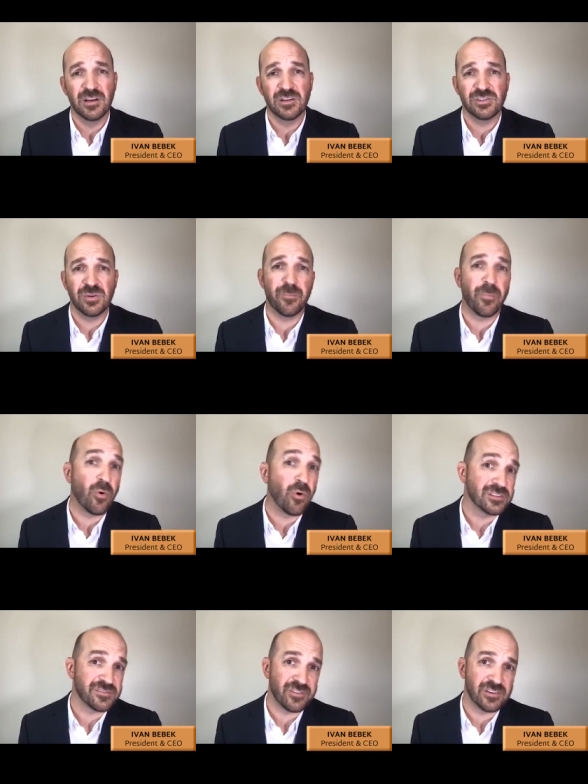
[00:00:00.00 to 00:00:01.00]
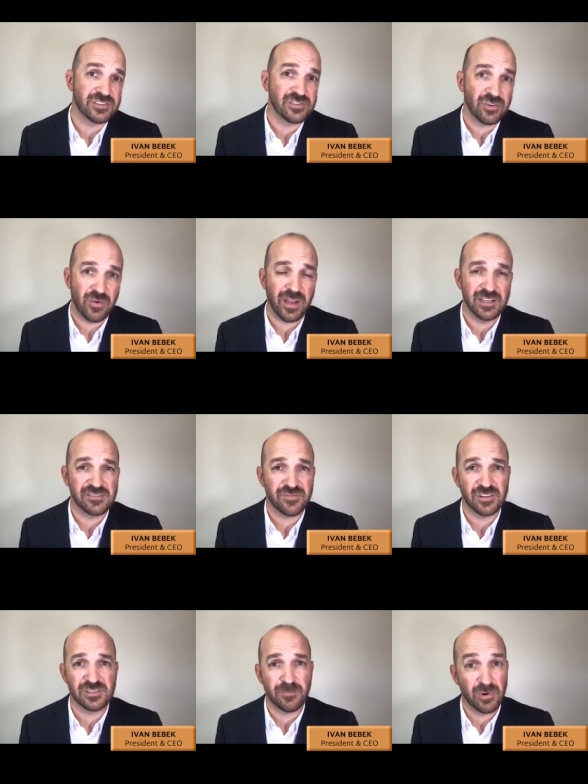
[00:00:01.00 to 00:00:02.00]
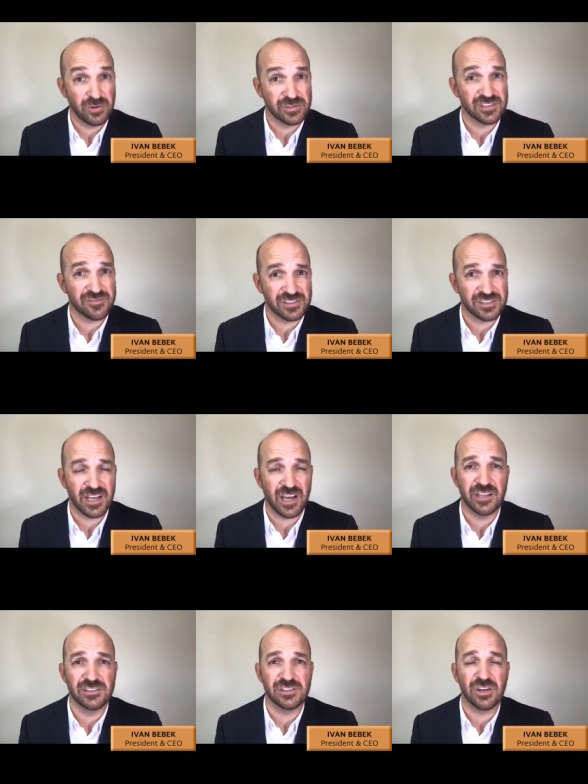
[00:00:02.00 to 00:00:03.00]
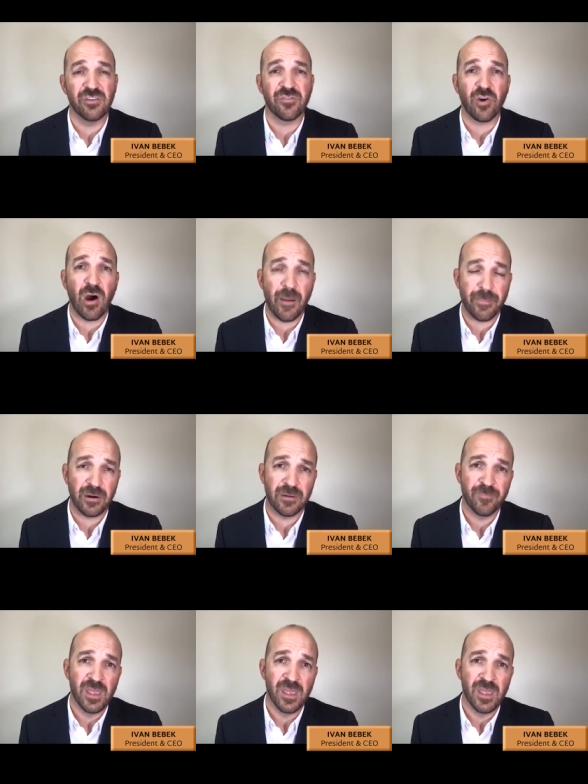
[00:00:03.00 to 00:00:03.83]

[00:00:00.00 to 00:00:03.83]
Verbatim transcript: to pour its first or create its first, produce its first tonnage of copper.